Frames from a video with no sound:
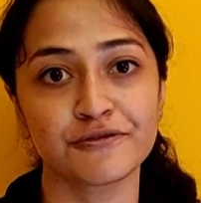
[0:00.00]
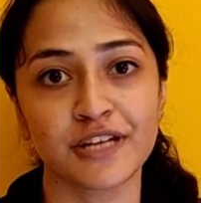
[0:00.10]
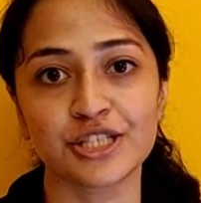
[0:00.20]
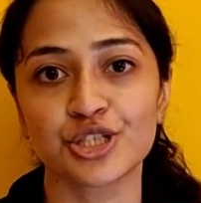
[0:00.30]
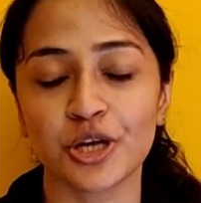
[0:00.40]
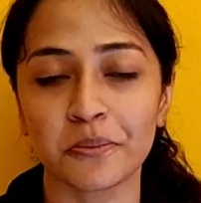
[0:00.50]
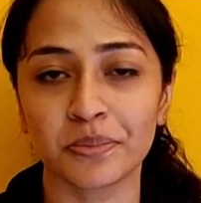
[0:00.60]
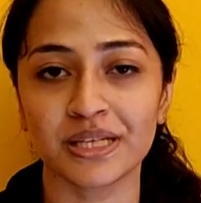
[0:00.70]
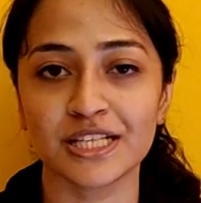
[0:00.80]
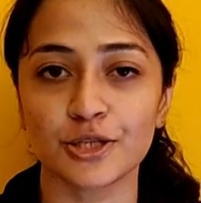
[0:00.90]
some French
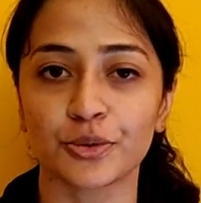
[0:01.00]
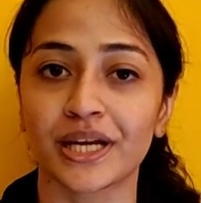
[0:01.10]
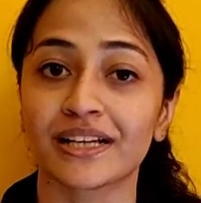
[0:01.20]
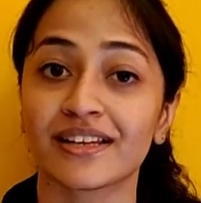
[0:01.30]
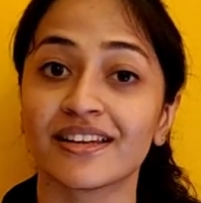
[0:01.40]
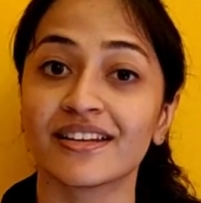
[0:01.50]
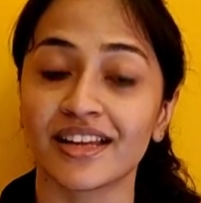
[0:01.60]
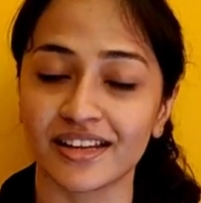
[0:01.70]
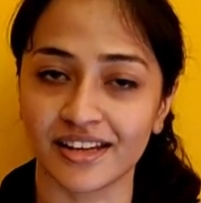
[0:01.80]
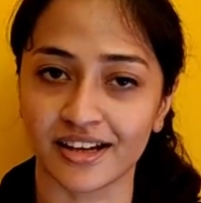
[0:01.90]
companies located
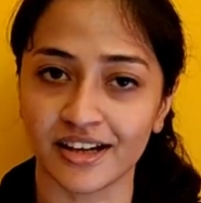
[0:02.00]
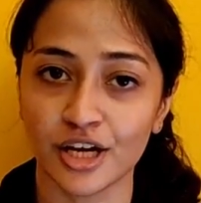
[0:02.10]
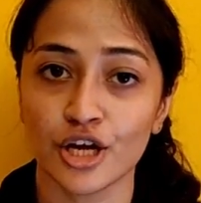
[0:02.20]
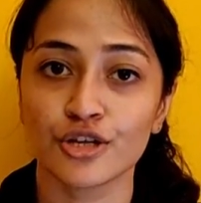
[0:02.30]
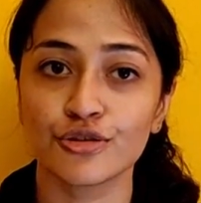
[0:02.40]
in India.